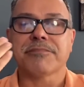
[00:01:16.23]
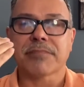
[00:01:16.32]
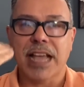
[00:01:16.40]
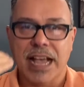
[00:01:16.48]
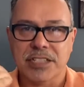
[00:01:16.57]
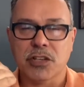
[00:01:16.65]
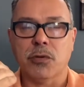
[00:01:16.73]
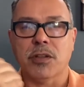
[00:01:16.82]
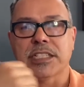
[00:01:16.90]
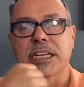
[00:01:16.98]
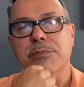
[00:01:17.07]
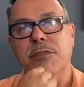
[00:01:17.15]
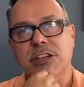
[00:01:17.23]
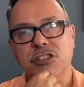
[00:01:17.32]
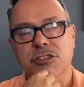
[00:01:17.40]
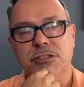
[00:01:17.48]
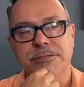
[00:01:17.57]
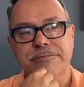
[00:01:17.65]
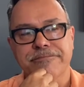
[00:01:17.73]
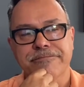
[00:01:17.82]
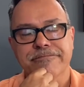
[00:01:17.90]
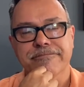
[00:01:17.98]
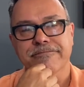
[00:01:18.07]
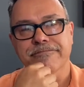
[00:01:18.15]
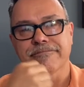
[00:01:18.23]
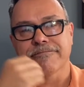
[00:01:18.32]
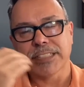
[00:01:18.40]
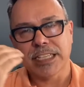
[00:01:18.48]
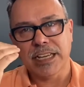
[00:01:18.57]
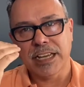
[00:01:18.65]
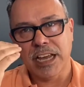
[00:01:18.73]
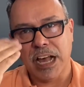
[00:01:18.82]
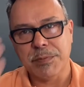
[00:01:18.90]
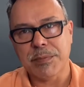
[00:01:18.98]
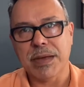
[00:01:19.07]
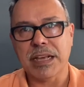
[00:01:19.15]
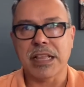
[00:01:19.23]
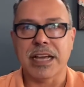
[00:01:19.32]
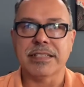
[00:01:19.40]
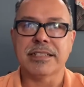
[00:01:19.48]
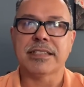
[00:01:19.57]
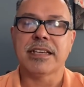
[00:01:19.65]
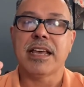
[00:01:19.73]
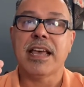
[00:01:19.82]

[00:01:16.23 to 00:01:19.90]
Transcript: as a real estate professional, helping my clients